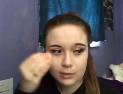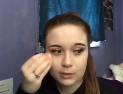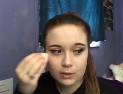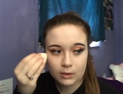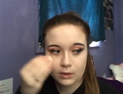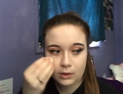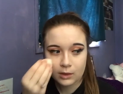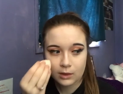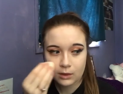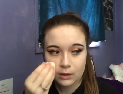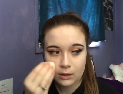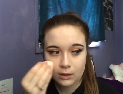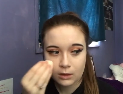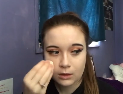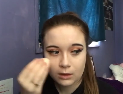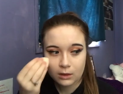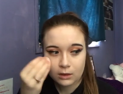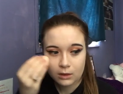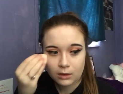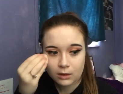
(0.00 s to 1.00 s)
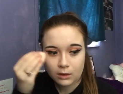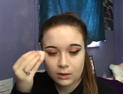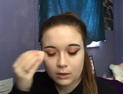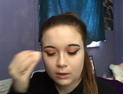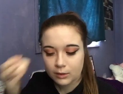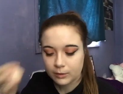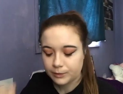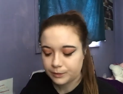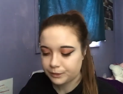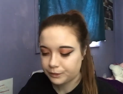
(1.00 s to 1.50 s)

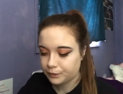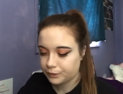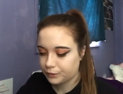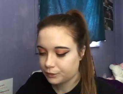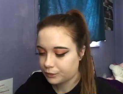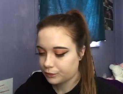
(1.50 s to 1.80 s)
[no speech]